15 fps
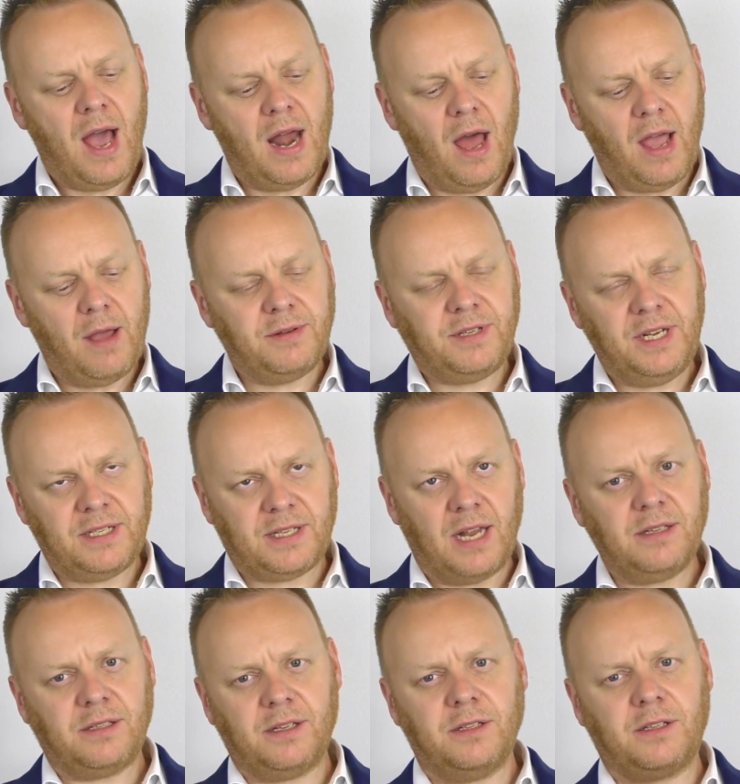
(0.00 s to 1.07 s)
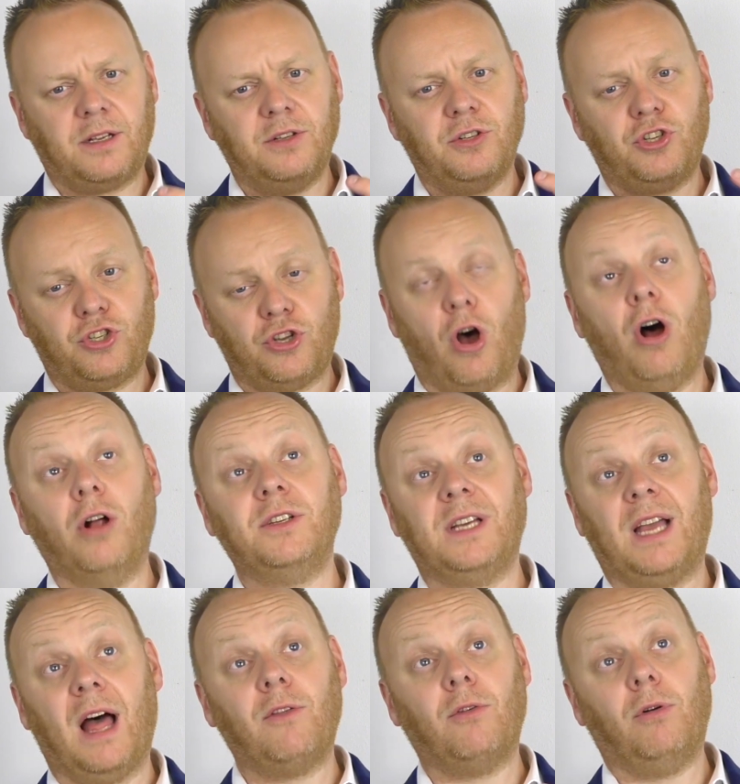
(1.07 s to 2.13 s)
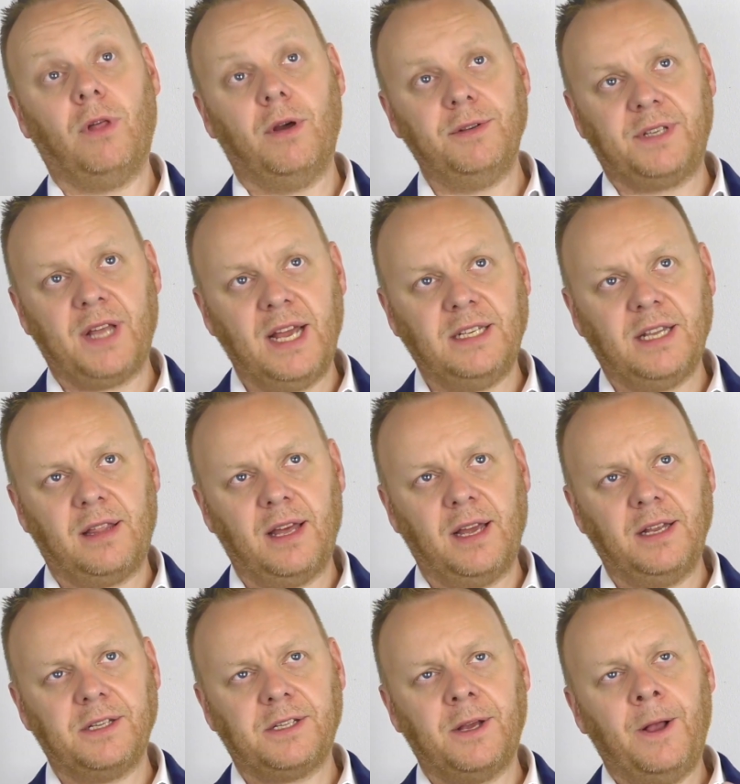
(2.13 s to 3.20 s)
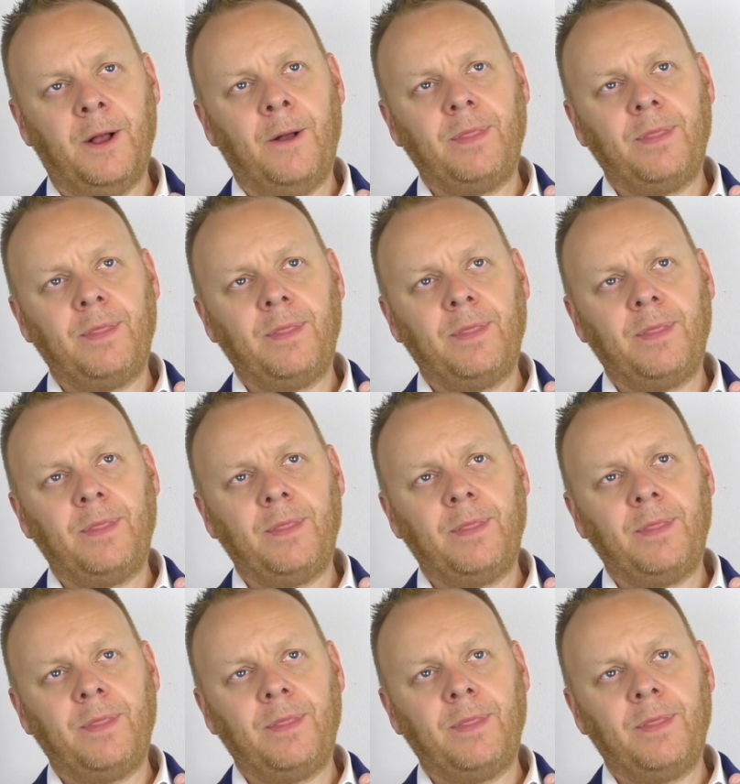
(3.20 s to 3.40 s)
And IoT sensors can start to gather all those data things.